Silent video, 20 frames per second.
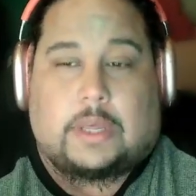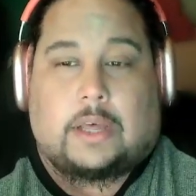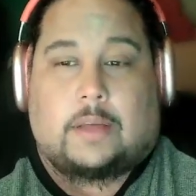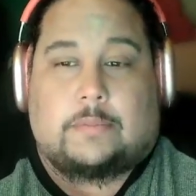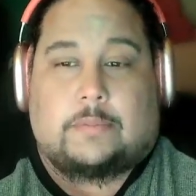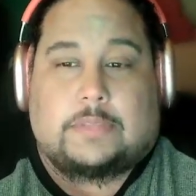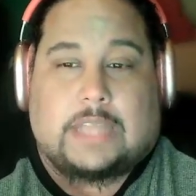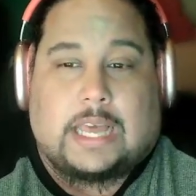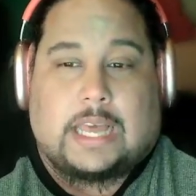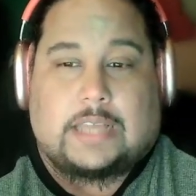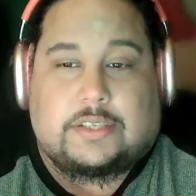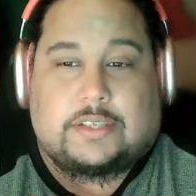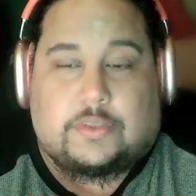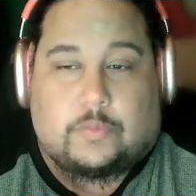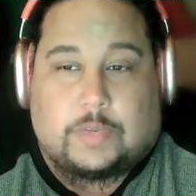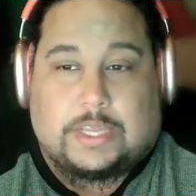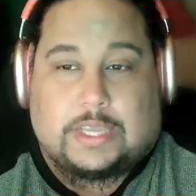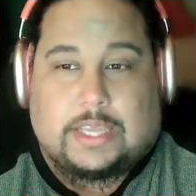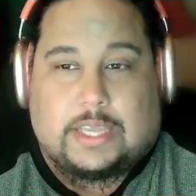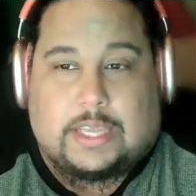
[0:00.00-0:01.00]
Um, last
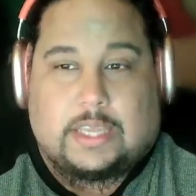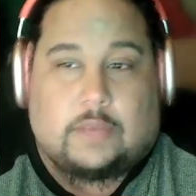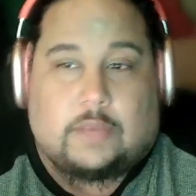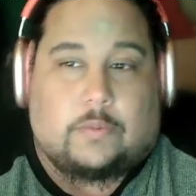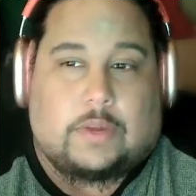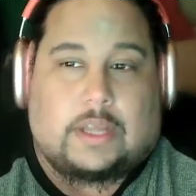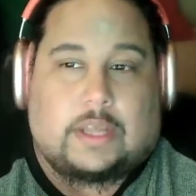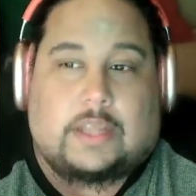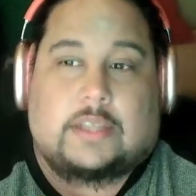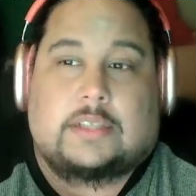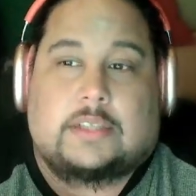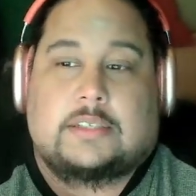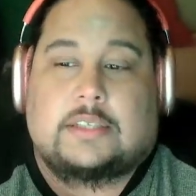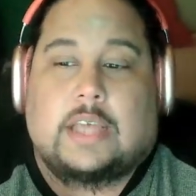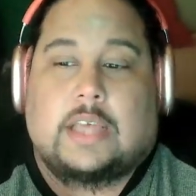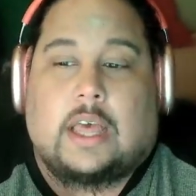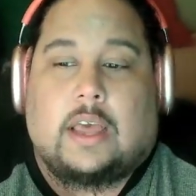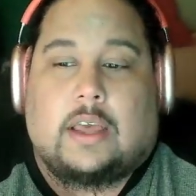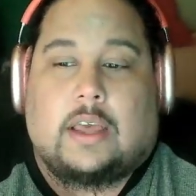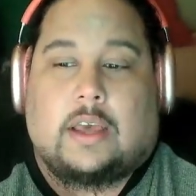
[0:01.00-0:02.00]
week, he was
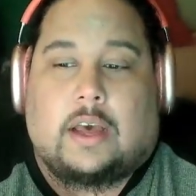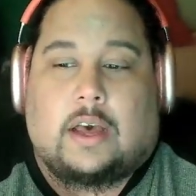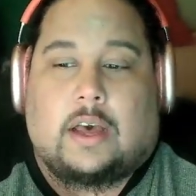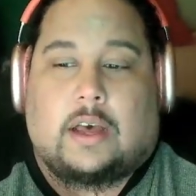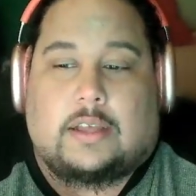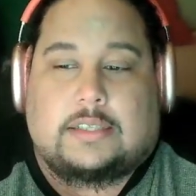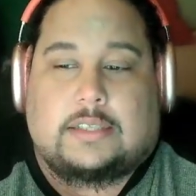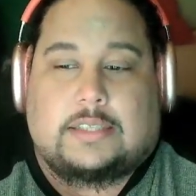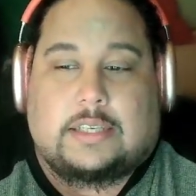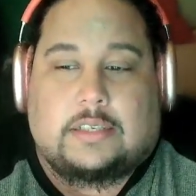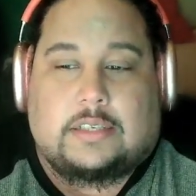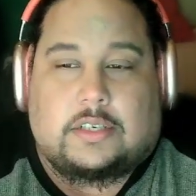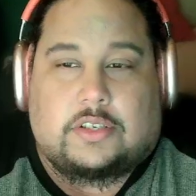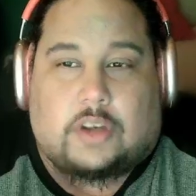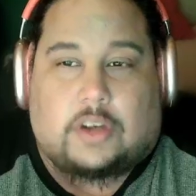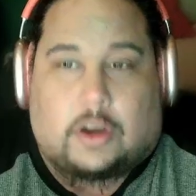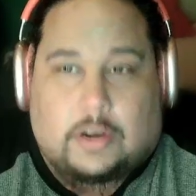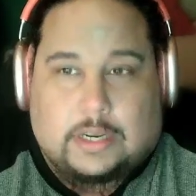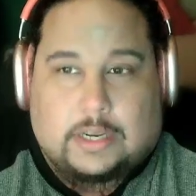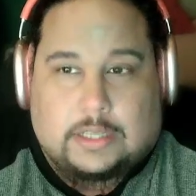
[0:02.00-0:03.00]
uh, sent a
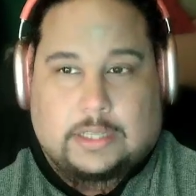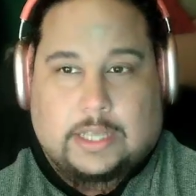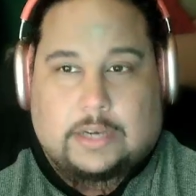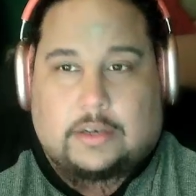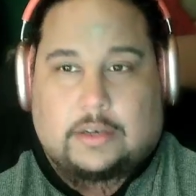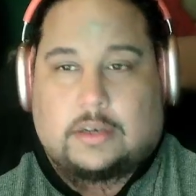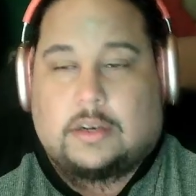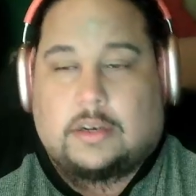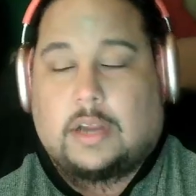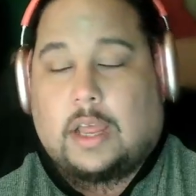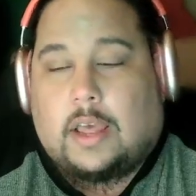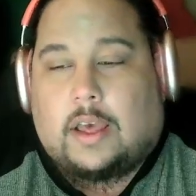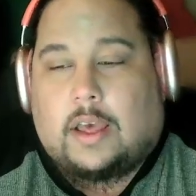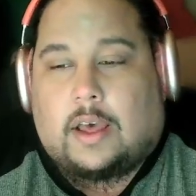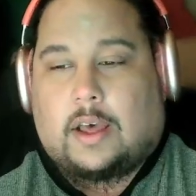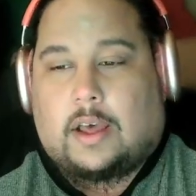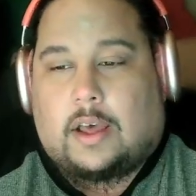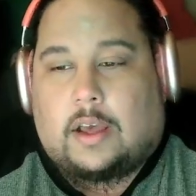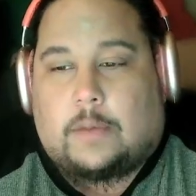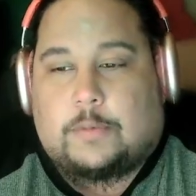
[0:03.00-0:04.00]
target letter,
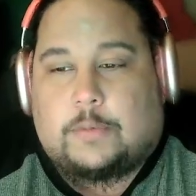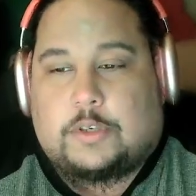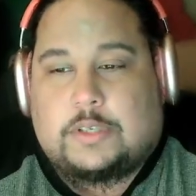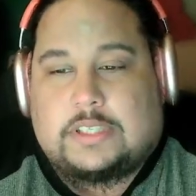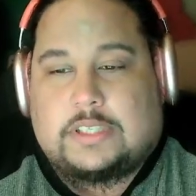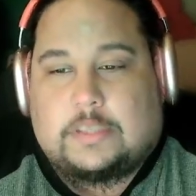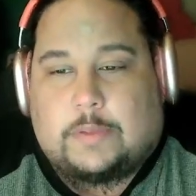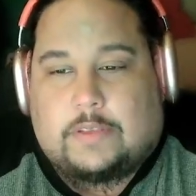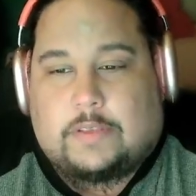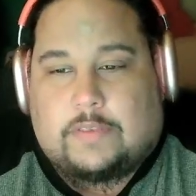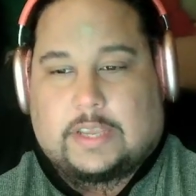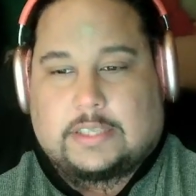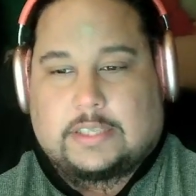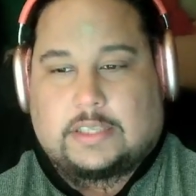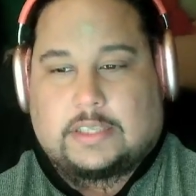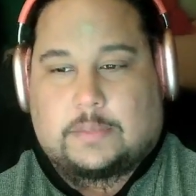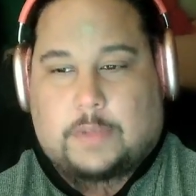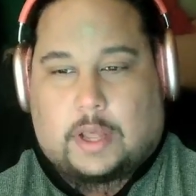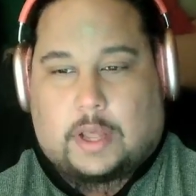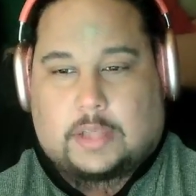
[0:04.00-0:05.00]
um, which means he'll be
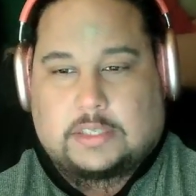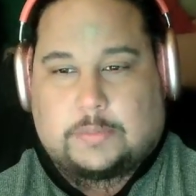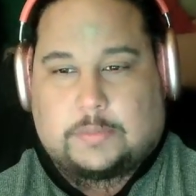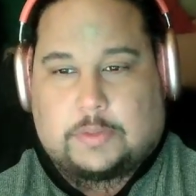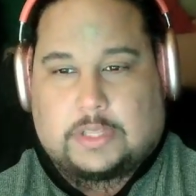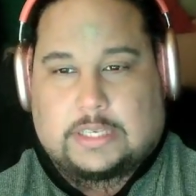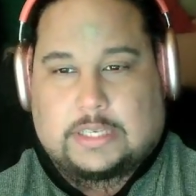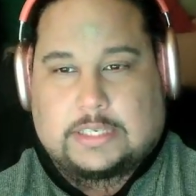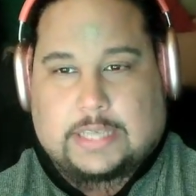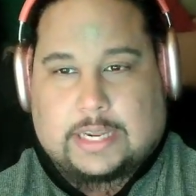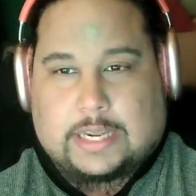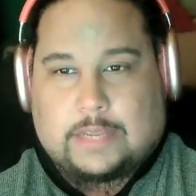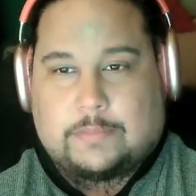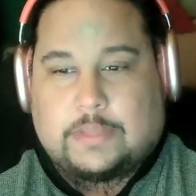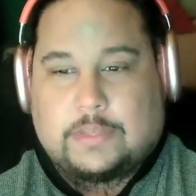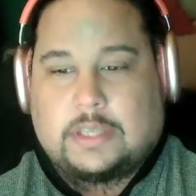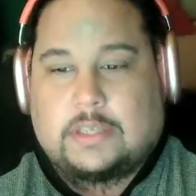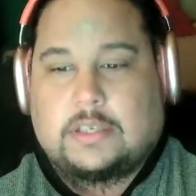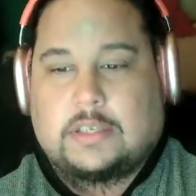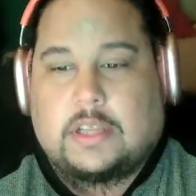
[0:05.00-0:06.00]
facing possible
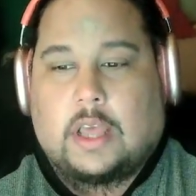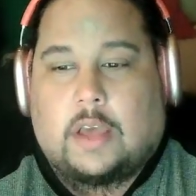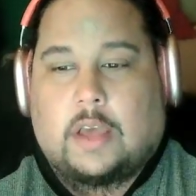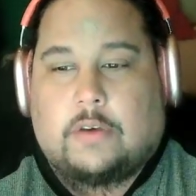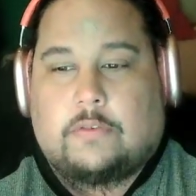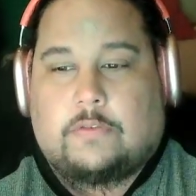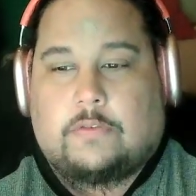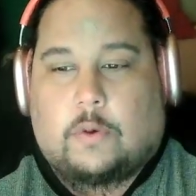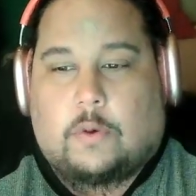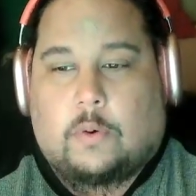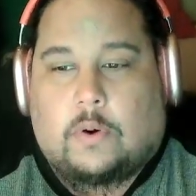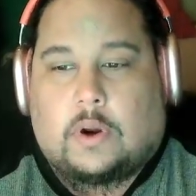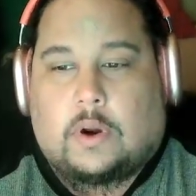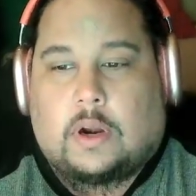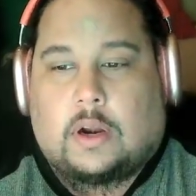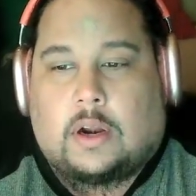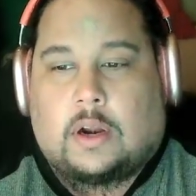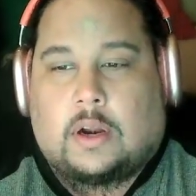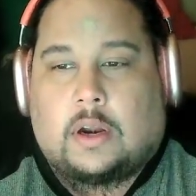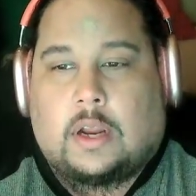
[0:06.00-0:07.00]
indictment
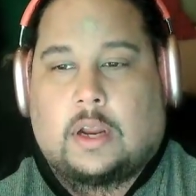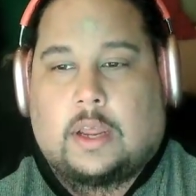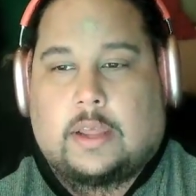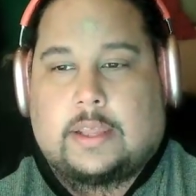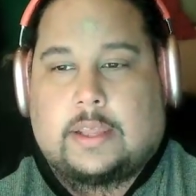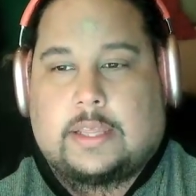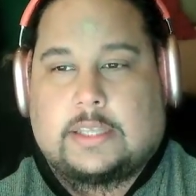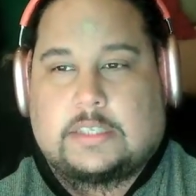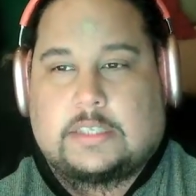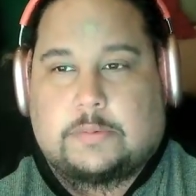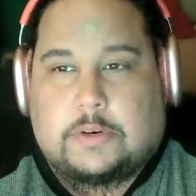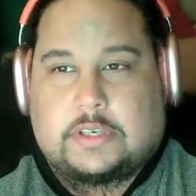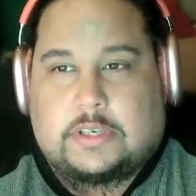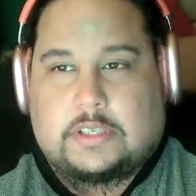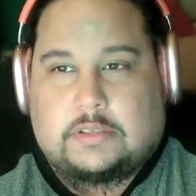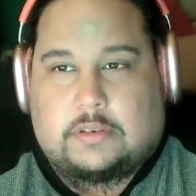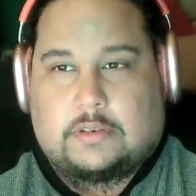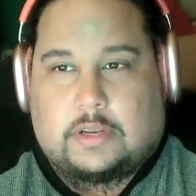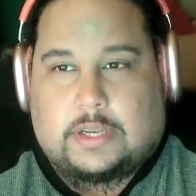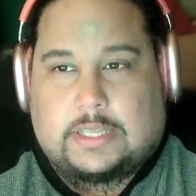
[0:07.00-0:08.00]
for his,
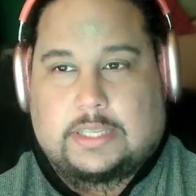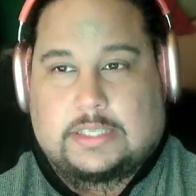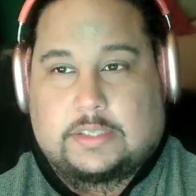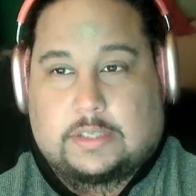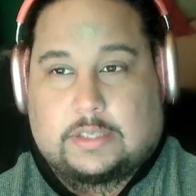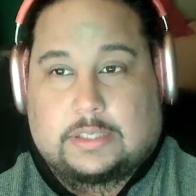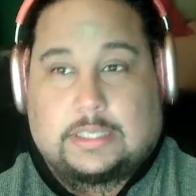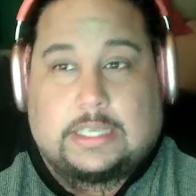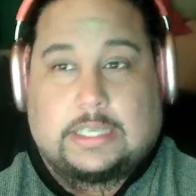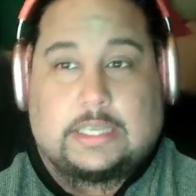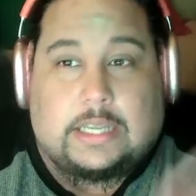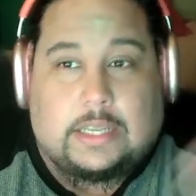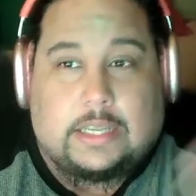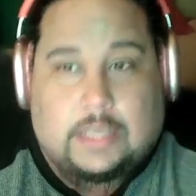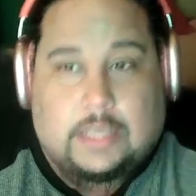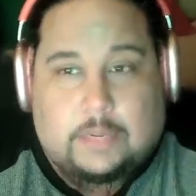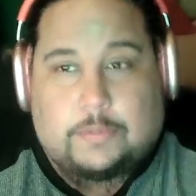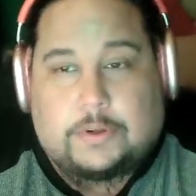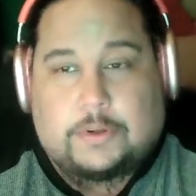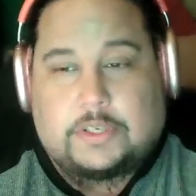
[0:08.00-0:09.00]
his leading
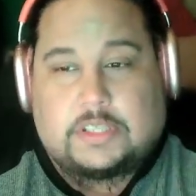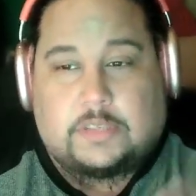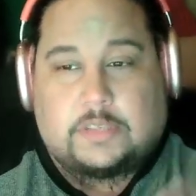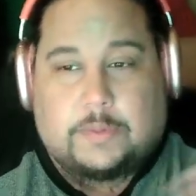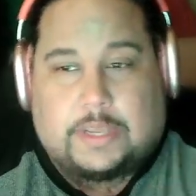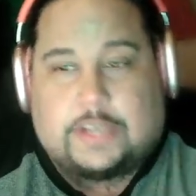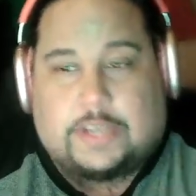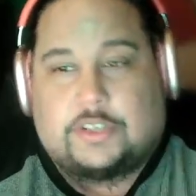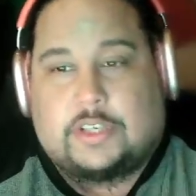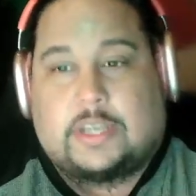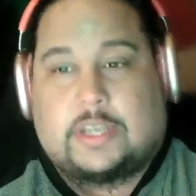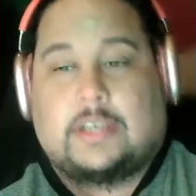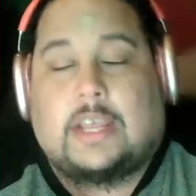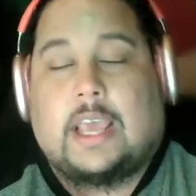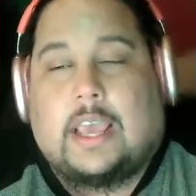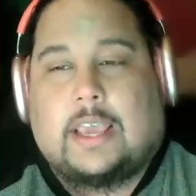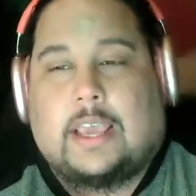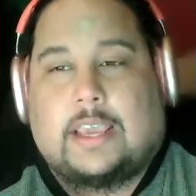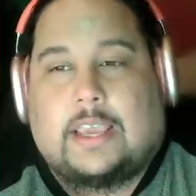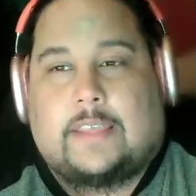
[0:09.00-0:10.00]
and participation
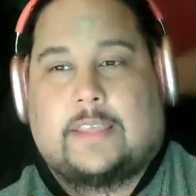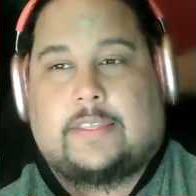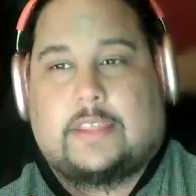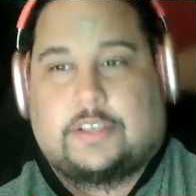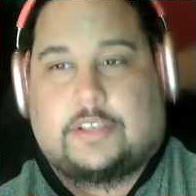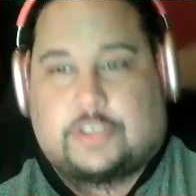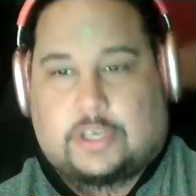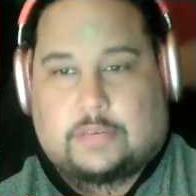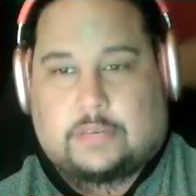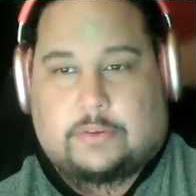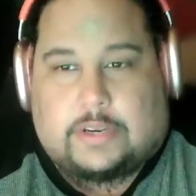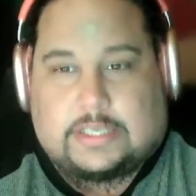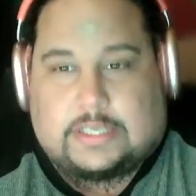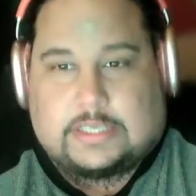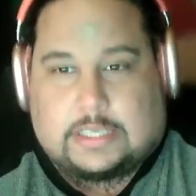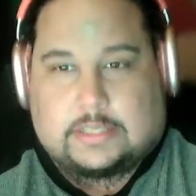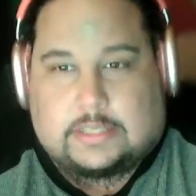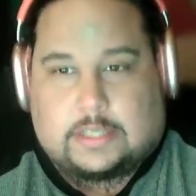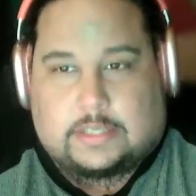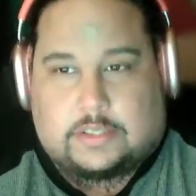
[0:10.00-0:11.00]
in the January
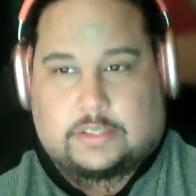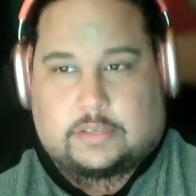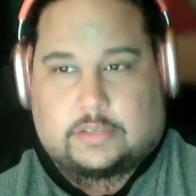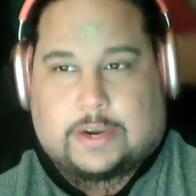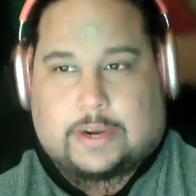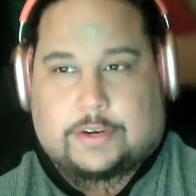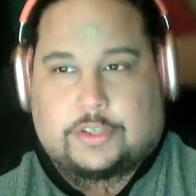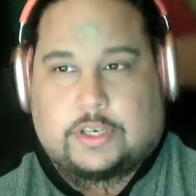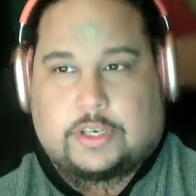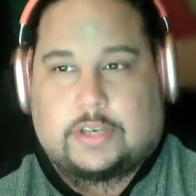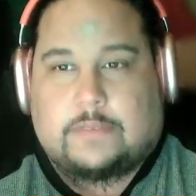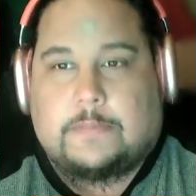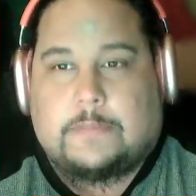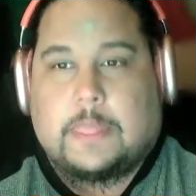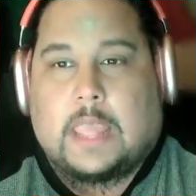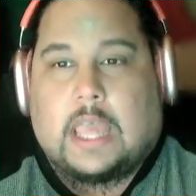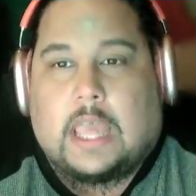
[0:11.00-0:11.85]
6th insurrection.